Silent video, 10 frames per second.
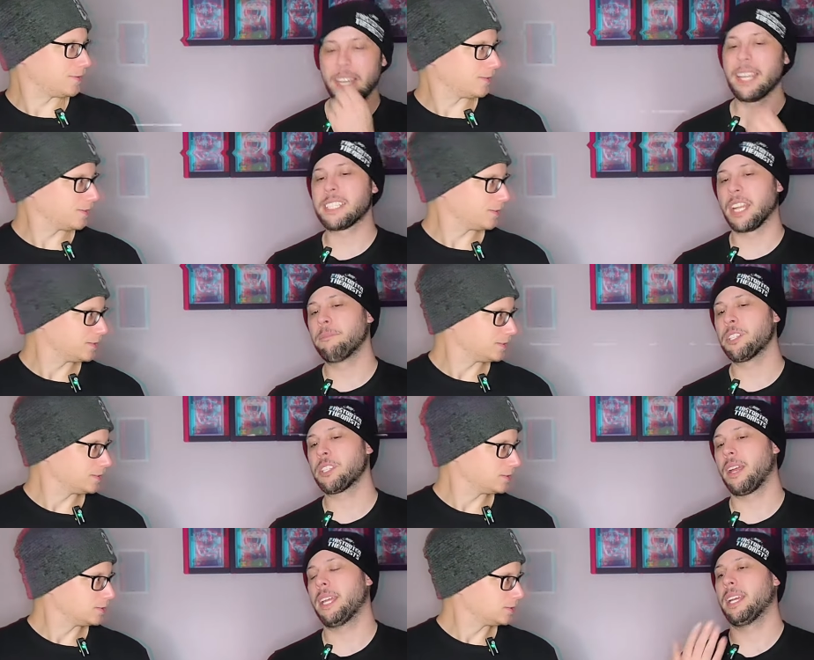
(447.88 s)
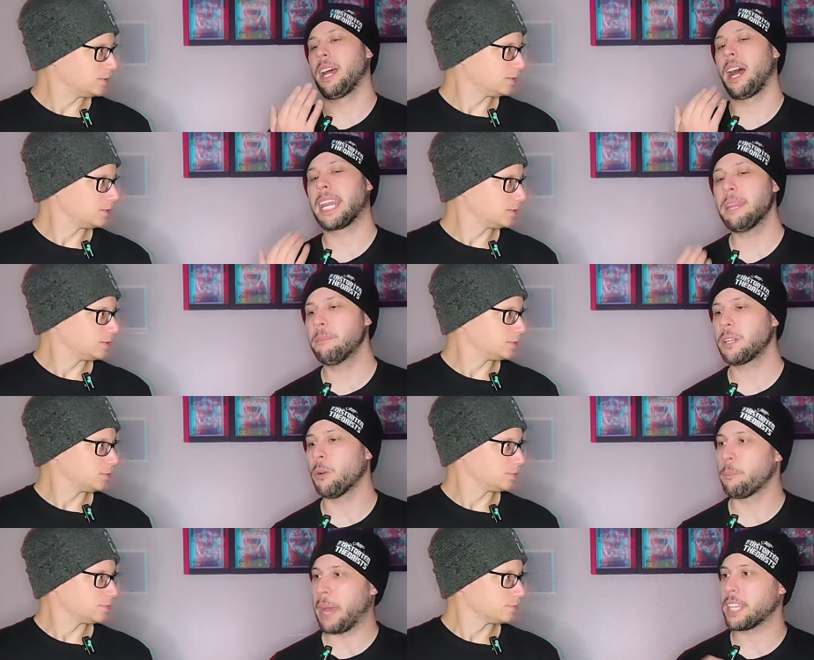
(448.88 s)
Speaker 1: Listen, I keep going
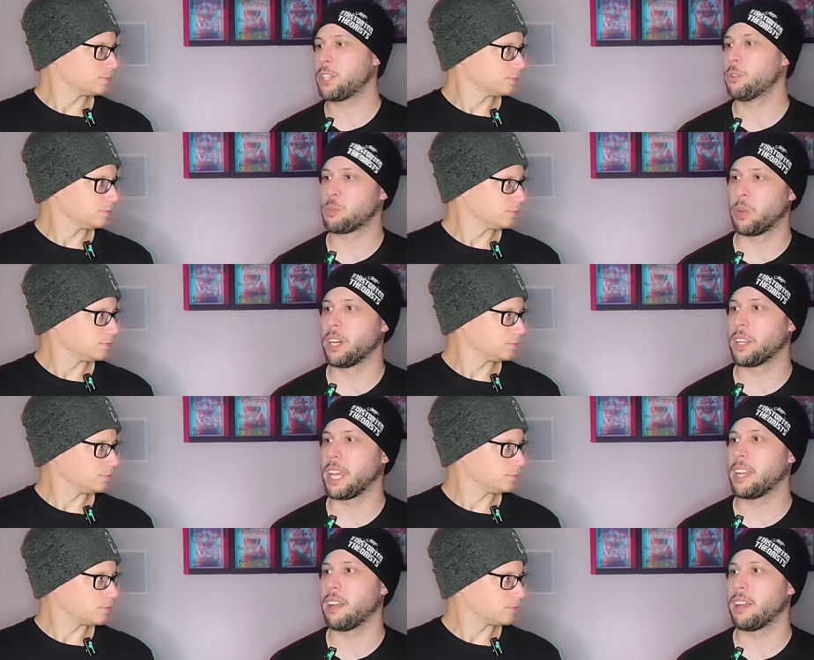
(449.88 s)
back to as well that I